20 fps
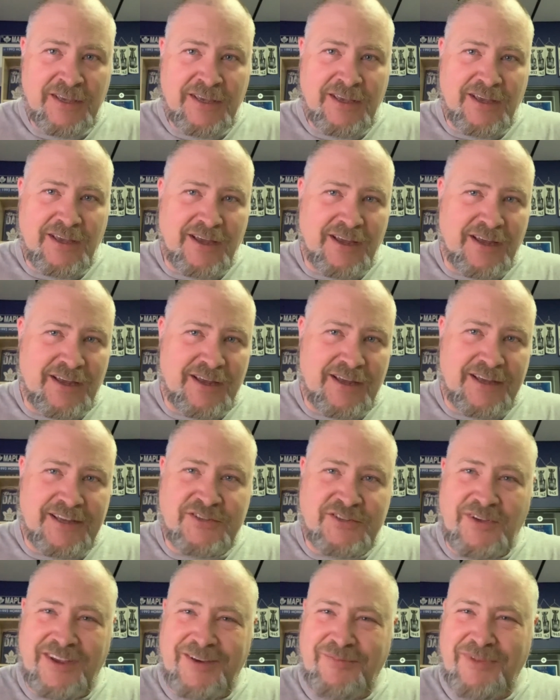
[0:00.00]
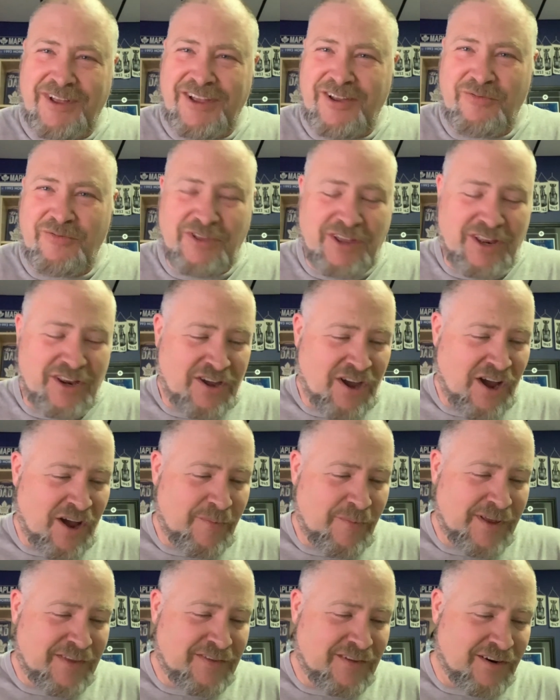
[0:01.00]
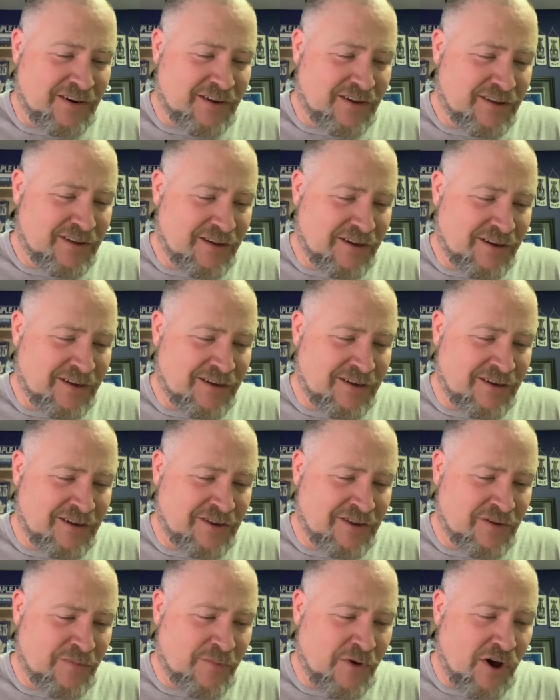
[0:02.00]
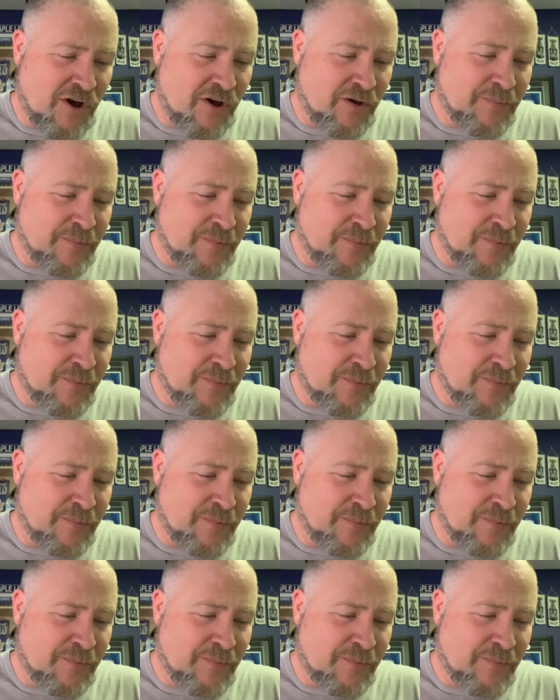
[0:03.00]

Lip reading: so I'm not gonna really comment on them all.